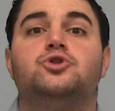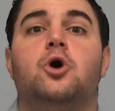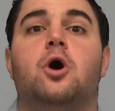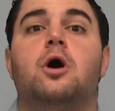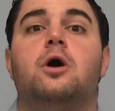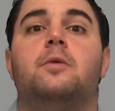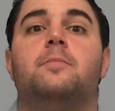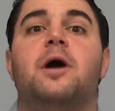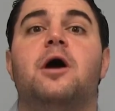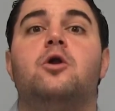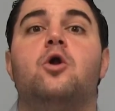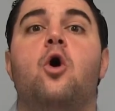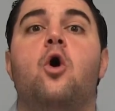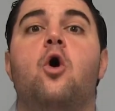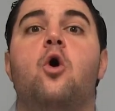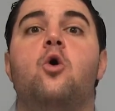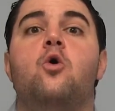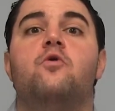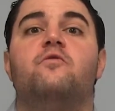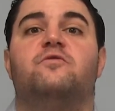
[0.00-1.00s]
talking
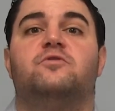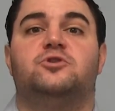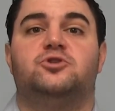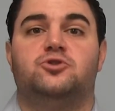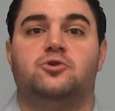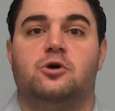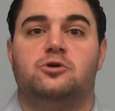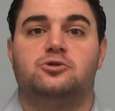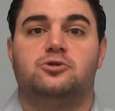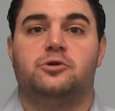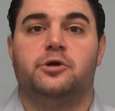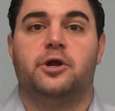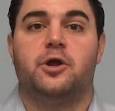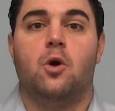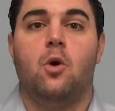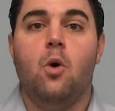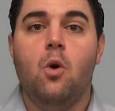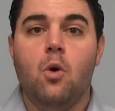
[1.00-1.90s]
about overstructuring,